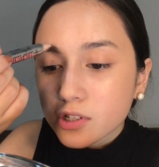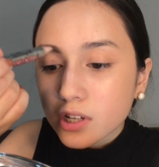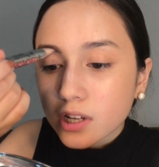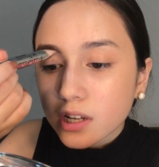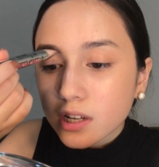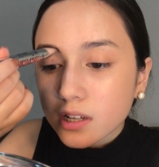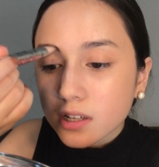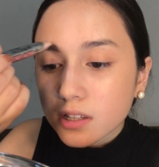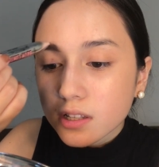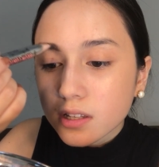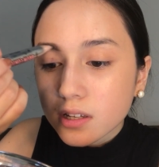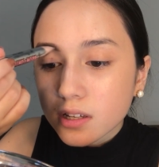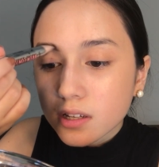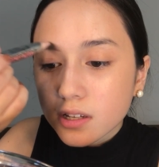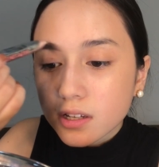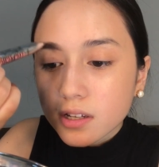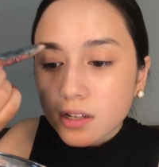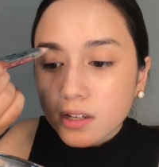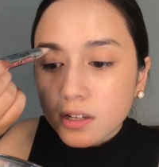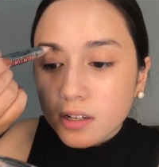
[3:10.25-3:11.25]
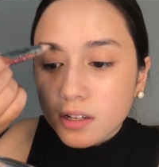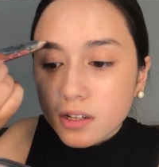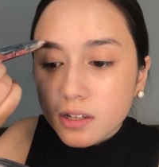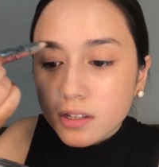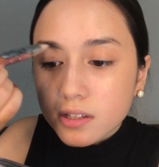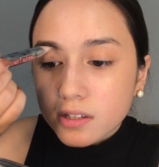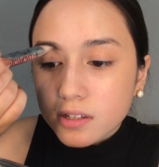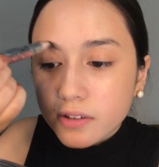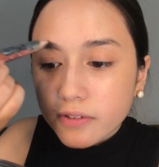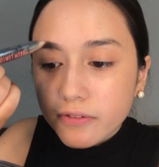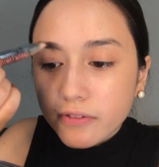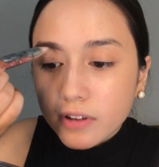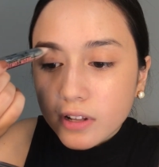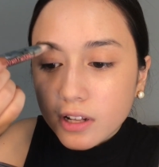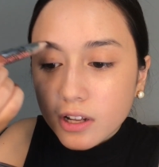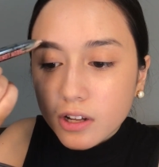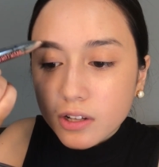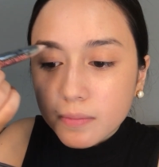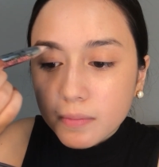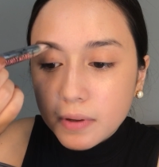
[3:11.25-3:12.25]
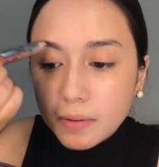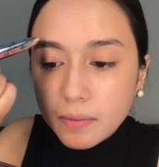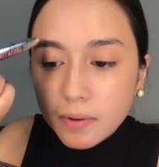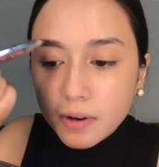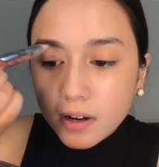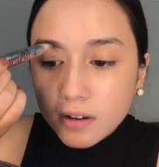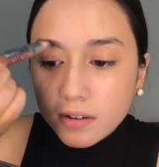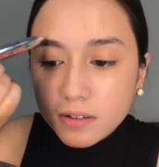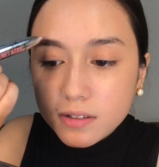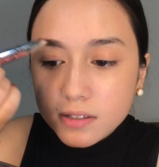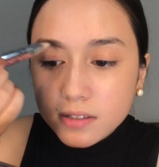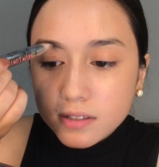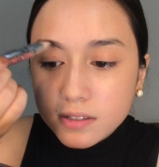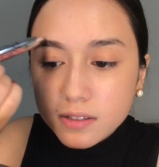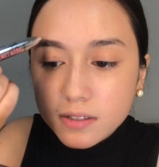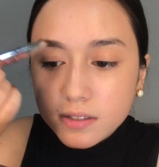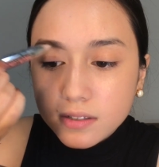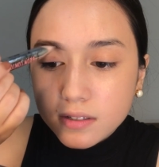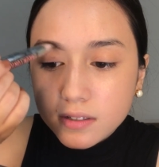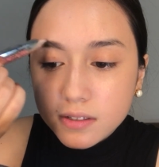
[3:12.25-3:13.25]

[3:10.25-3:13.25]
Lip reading: shade to fill out my brows.